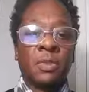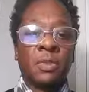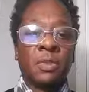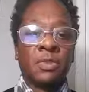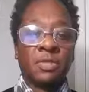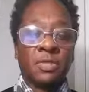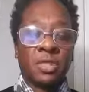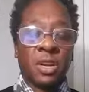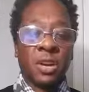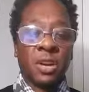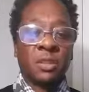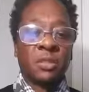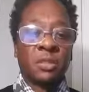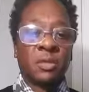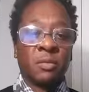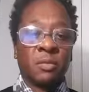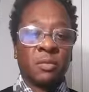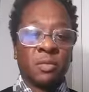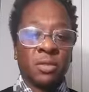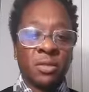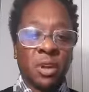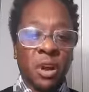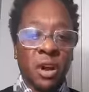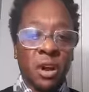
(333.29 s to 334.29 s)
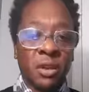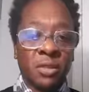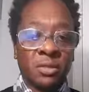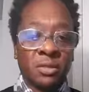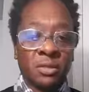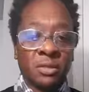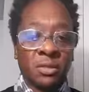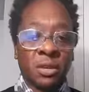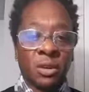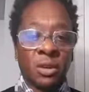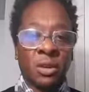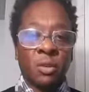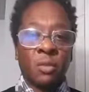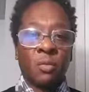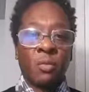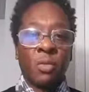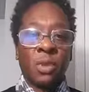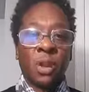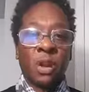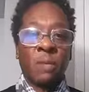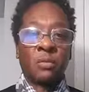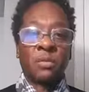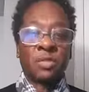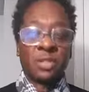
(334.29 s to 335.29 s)
share some thoughts on
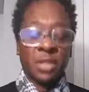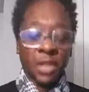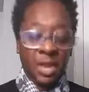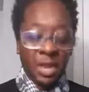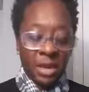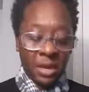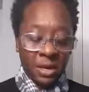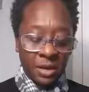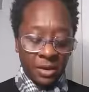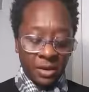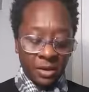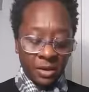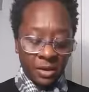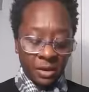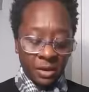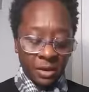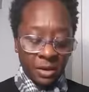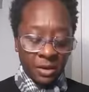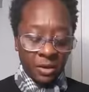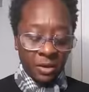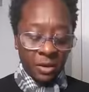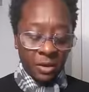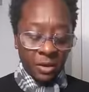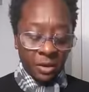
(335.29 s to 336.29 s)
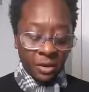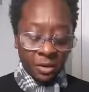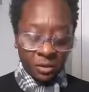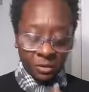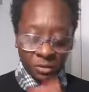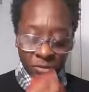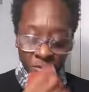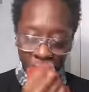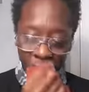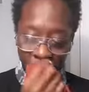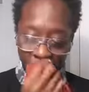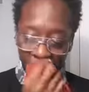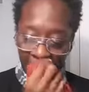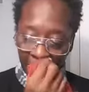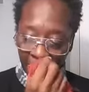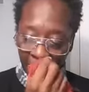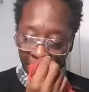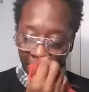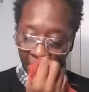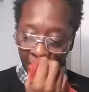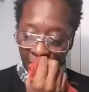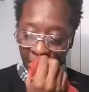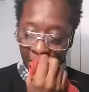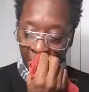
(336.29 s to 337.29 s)
what I'm saying. You can do so
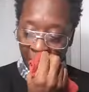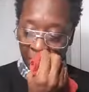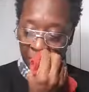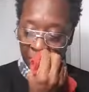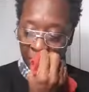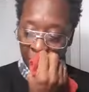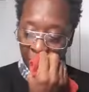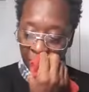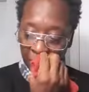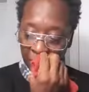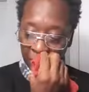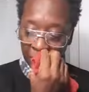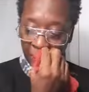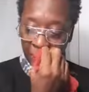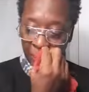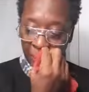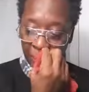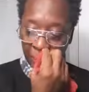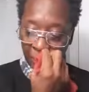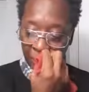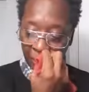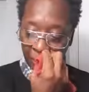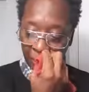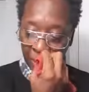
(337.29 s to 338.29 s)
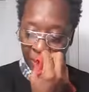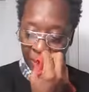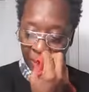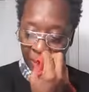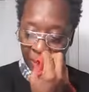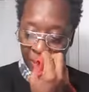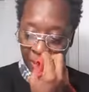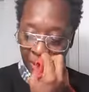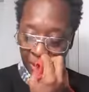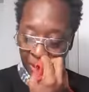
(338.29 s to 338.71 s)
after I'm done. So give me,